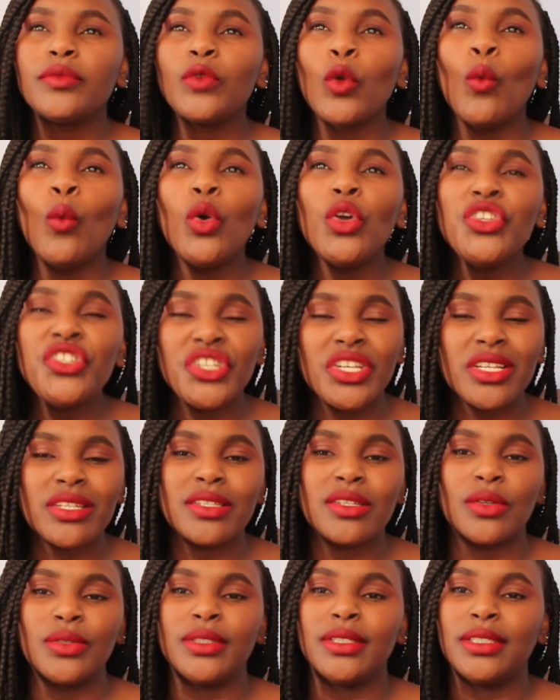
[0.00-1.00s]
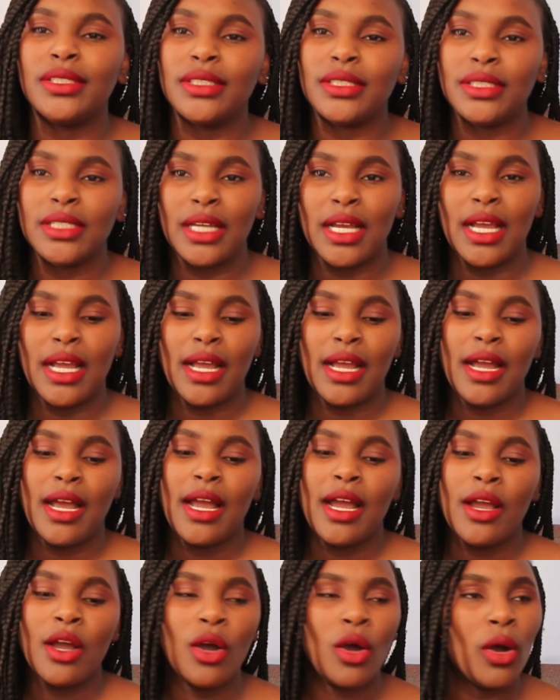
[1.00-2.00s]
watches on
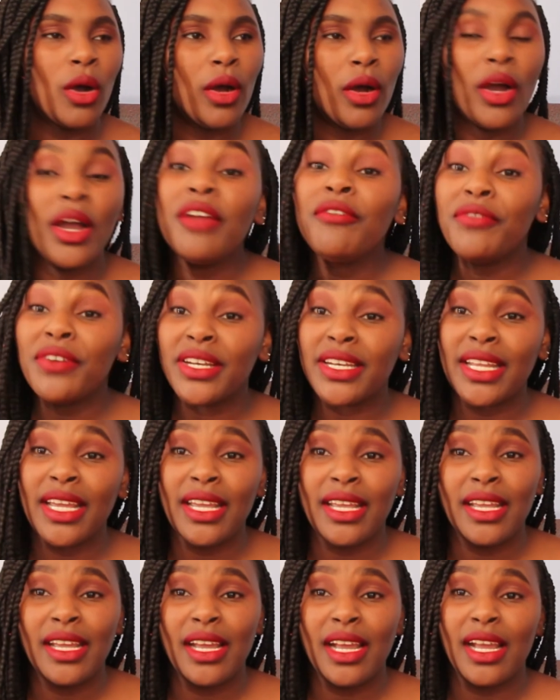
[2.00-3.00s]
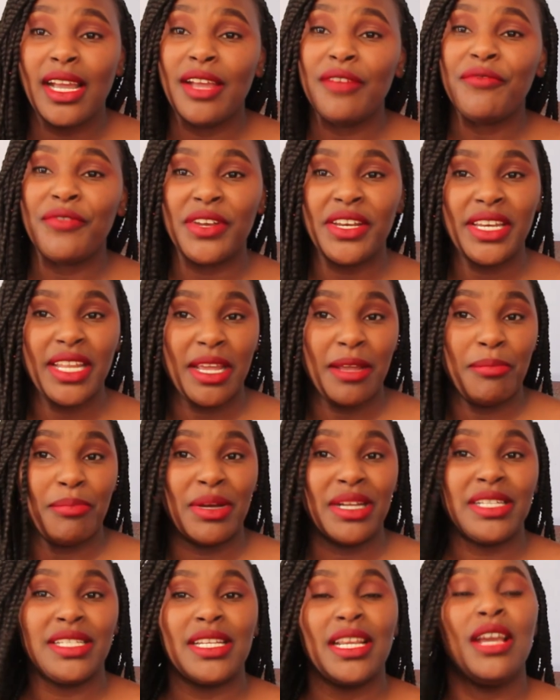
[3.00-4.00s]
every day,
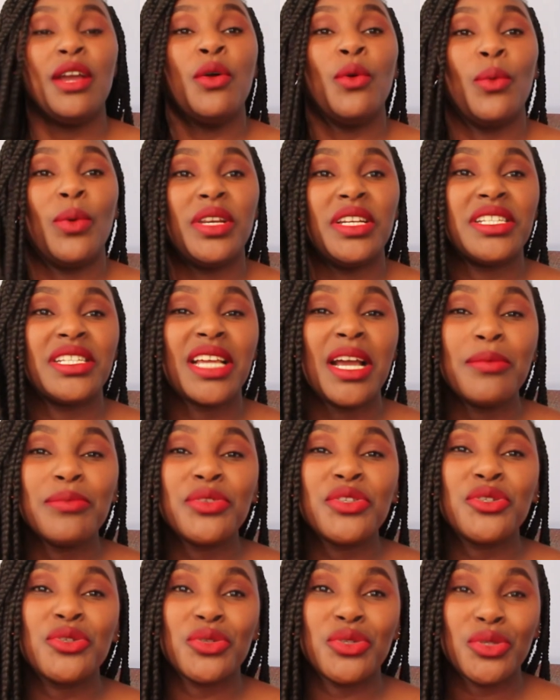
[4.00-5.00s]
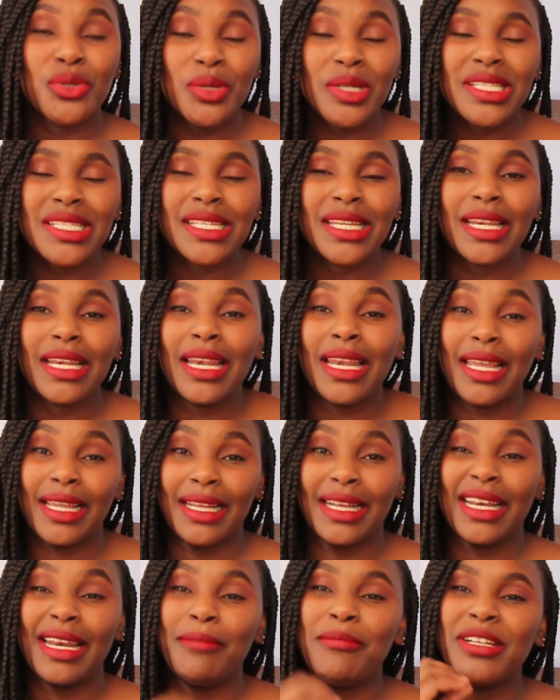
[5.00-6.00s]
but when it comes to suits,
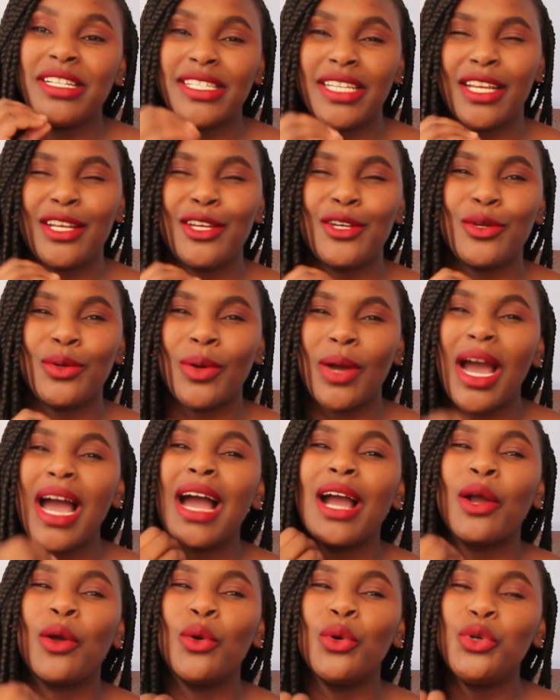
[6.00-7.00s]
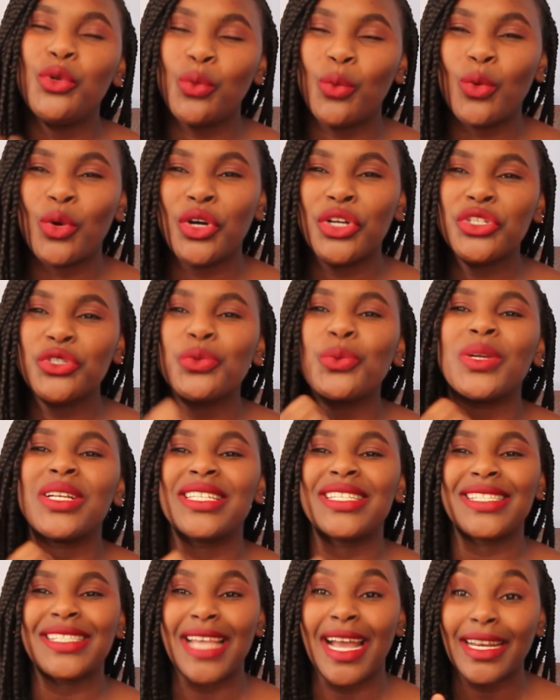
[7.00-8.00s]
like, let me tell you, a good watch will
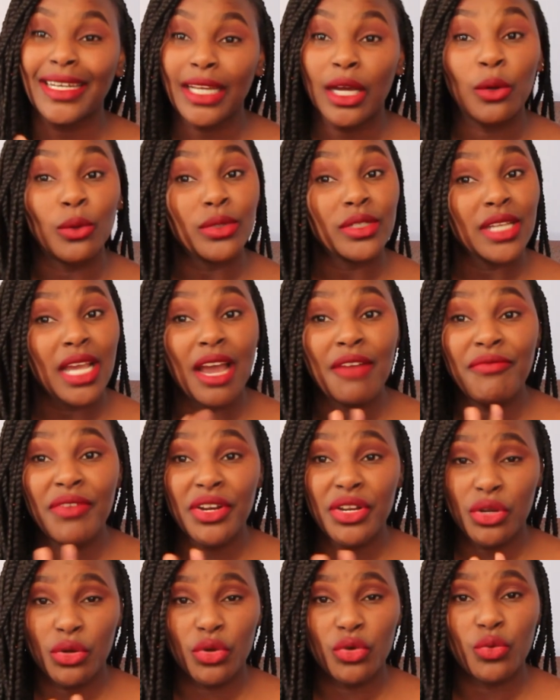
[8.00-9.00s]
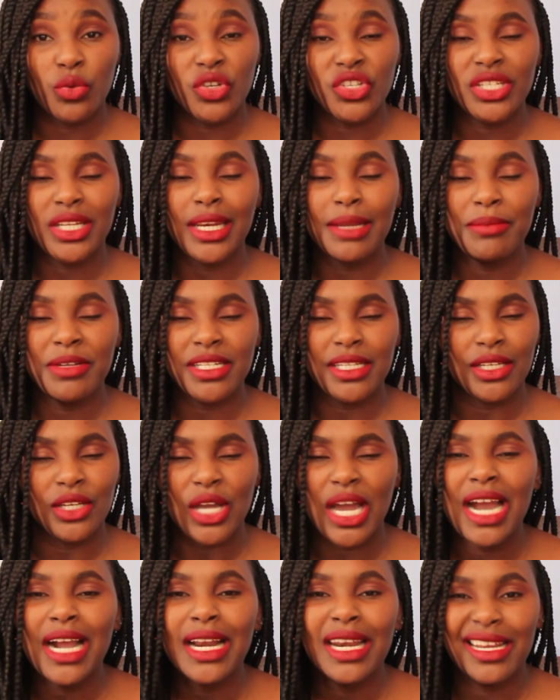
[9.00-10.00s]
stand out. A very good watch, let me tell you,
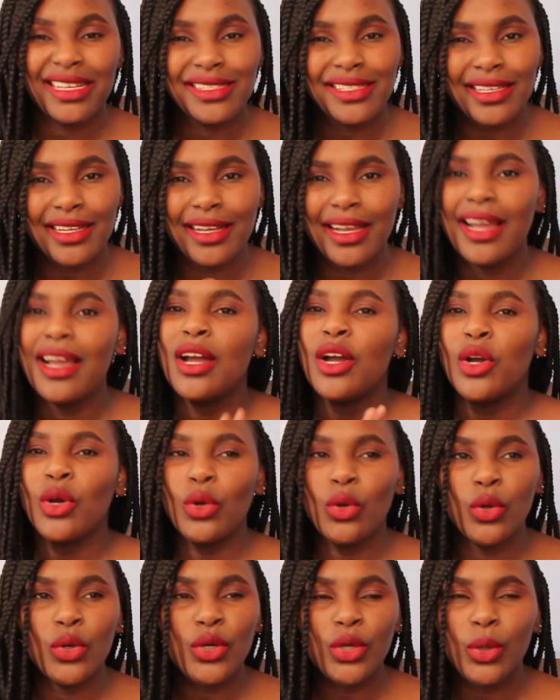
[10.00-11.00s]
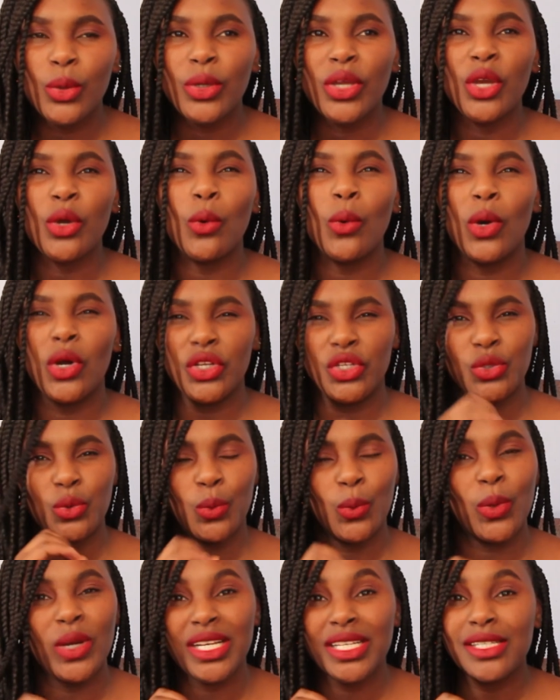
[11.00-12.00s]
a classic good looking watch
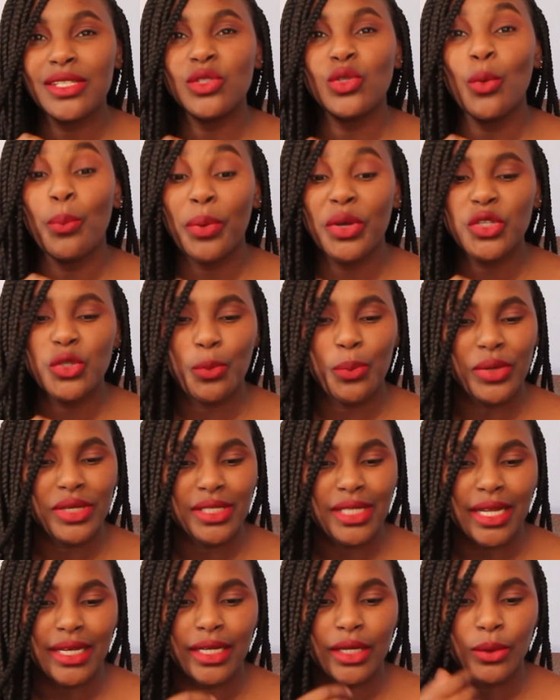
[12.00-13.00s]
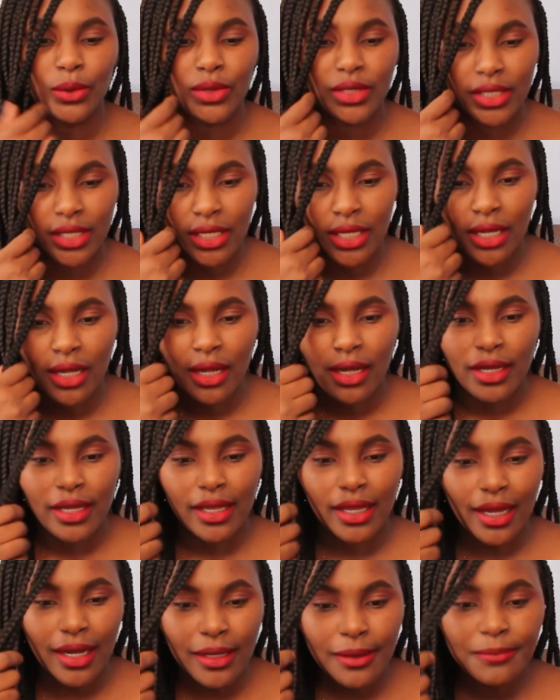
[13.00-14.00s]
will super stand out.
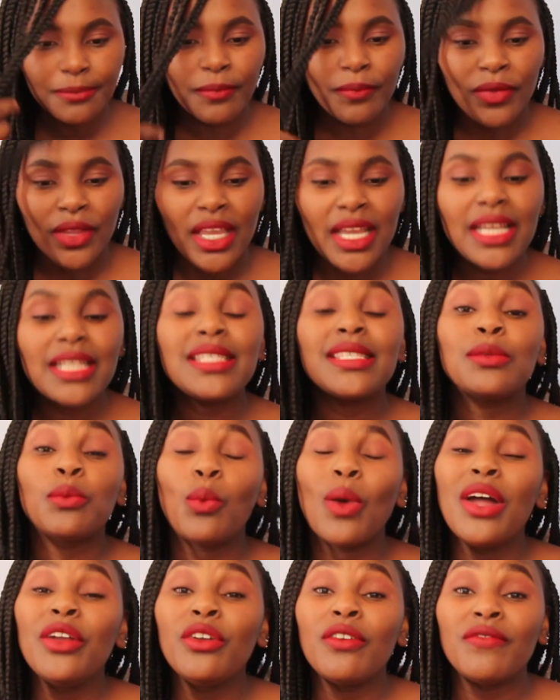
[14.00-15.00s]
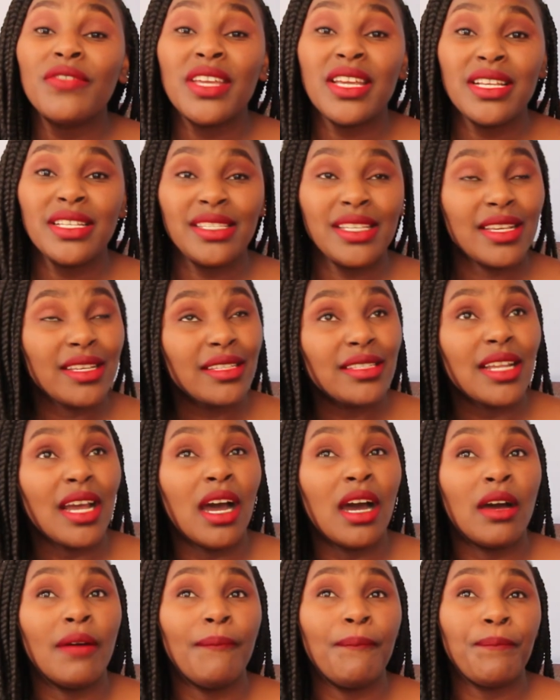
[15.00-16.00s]
Yeah, it's one of the easiest
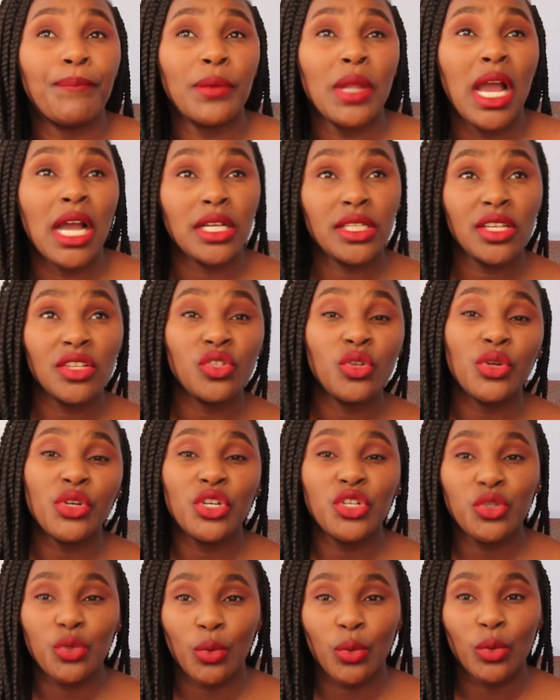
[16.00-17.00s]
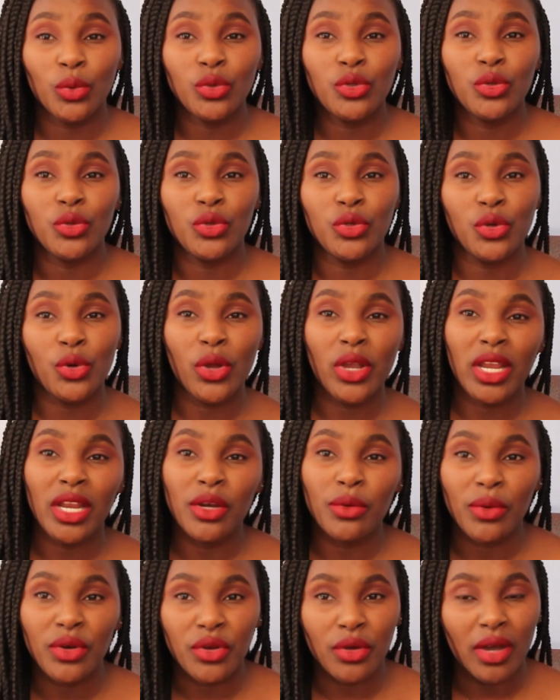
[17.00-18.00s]
accessory to throw
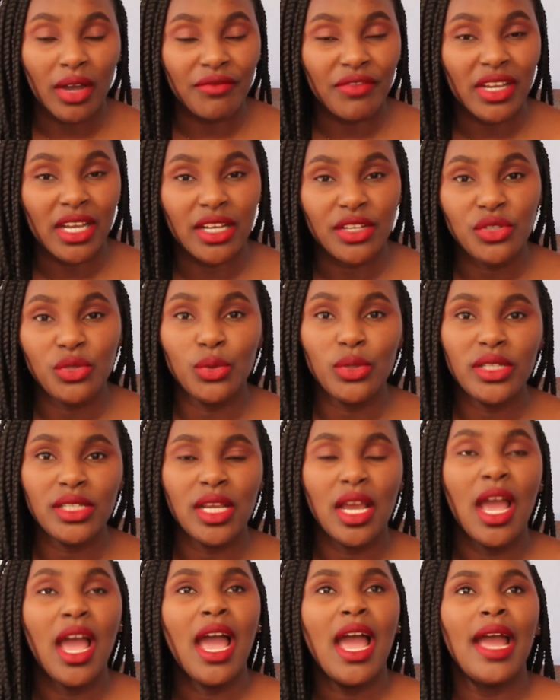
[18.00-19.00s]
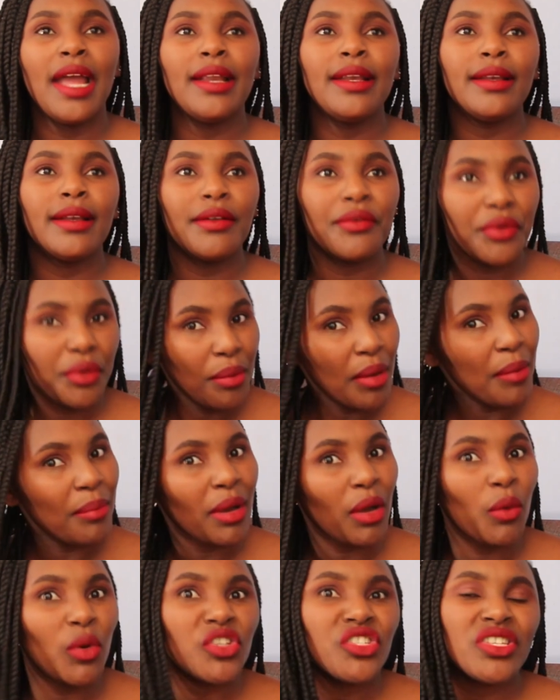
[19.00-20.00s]
in when you're having a suit. And
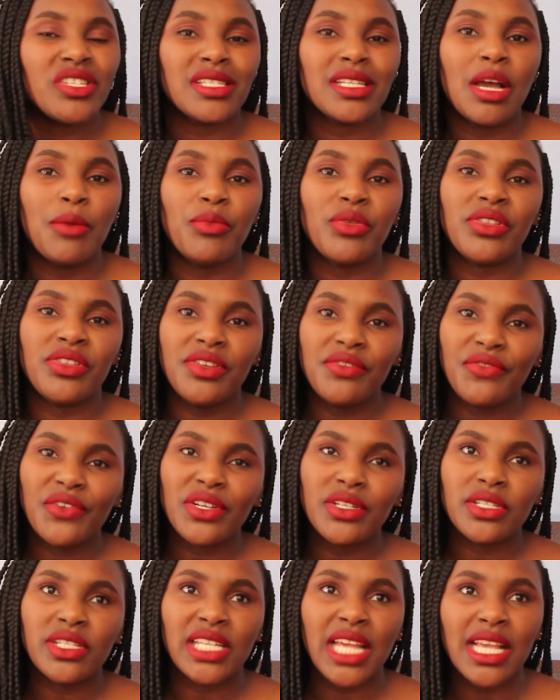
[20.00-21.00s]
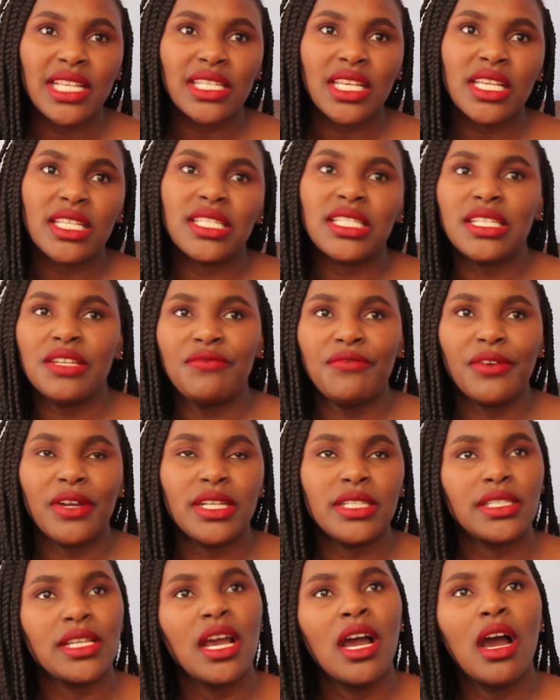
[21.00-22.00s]
remember, watches come with different sizes,
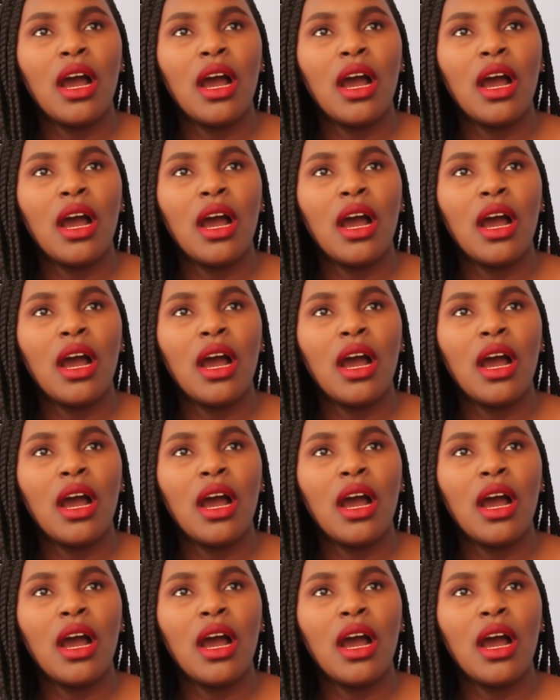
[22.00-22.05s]
different